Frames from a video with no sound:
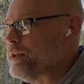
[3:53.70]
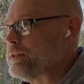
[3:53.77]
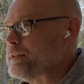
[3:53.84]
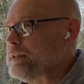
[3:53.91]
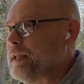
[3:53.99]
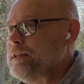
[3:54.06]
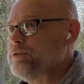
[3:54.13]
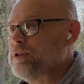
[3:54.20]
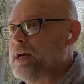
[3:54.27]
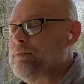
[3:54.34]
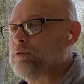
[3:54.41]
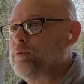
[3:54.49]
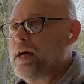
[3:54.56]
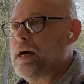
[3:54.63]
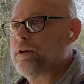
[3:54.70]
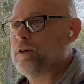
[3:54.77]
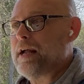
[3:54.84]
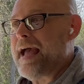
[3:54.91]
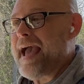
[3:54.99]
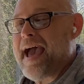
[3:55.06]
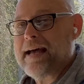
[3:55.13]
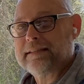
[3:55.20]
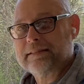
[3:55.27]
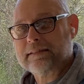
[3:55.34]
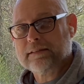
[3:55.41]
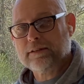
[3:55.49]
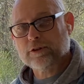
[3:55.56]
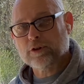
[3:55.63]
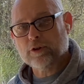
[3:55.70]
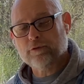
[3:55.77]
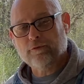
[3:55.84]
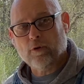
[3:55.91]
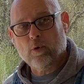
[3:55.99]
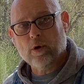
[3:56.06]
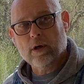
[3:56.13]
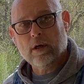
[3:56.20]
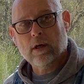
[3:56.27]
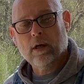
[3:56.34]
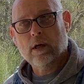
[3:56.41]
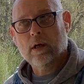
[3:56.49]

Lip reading: Slate travel router asks for